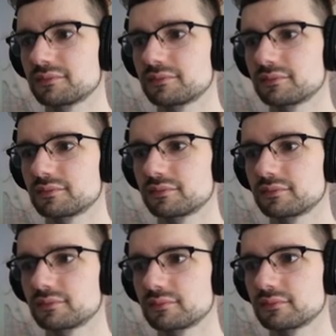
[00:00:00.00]
clickers
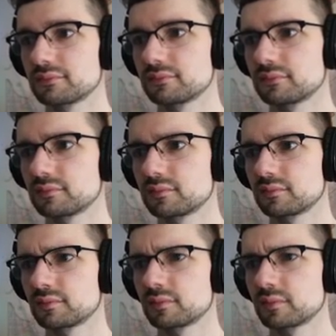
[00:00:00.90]
don't hide.
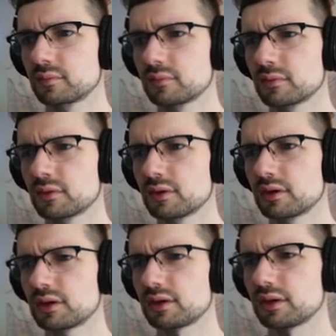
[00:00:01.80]

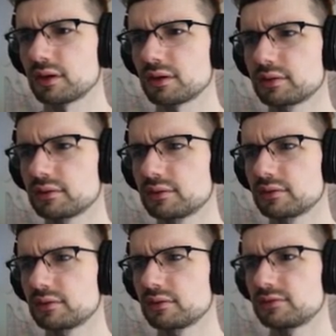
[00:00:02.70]
Huh.
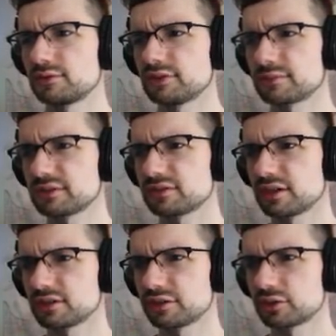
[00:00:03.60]
So something
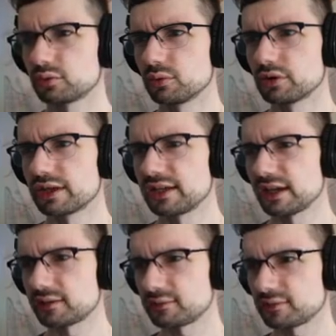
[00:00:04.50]
tugged on the cord, I
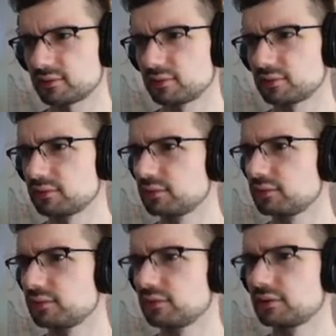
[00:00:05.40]
guess?
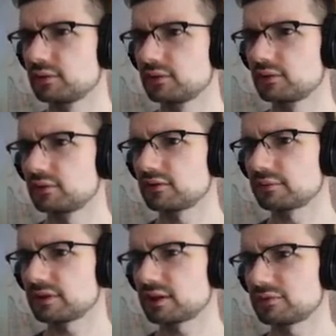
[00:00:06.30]

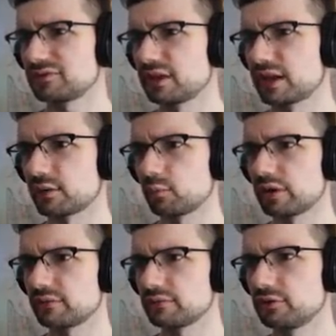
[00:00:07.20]
Something that was not
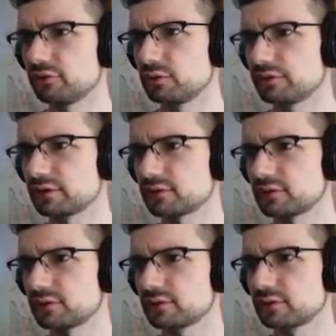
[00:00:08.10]
one of the two of us?